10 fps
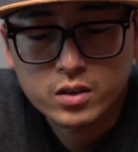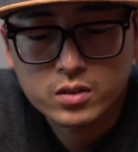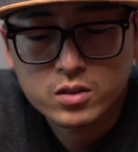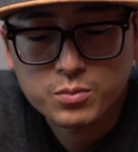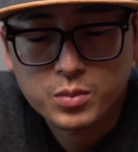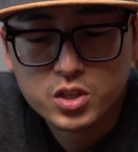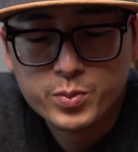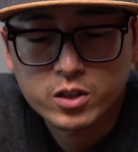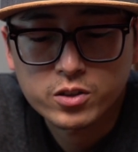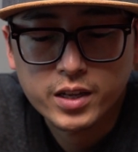it's much
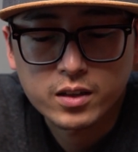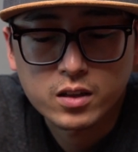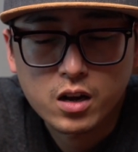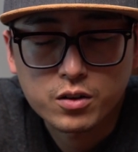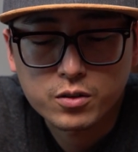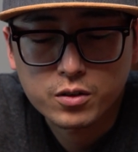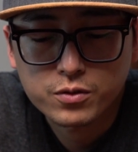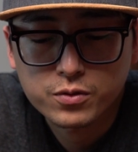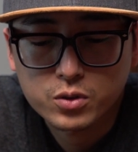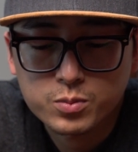better than
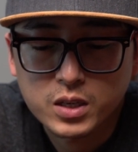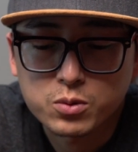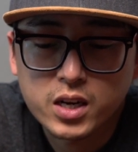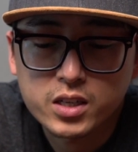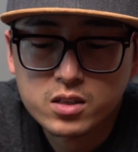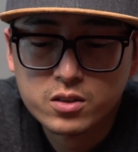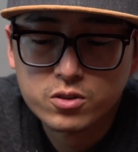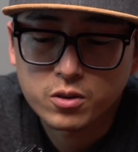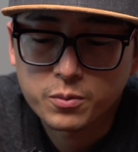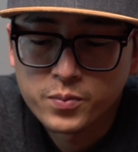focus by wire,
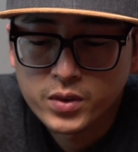so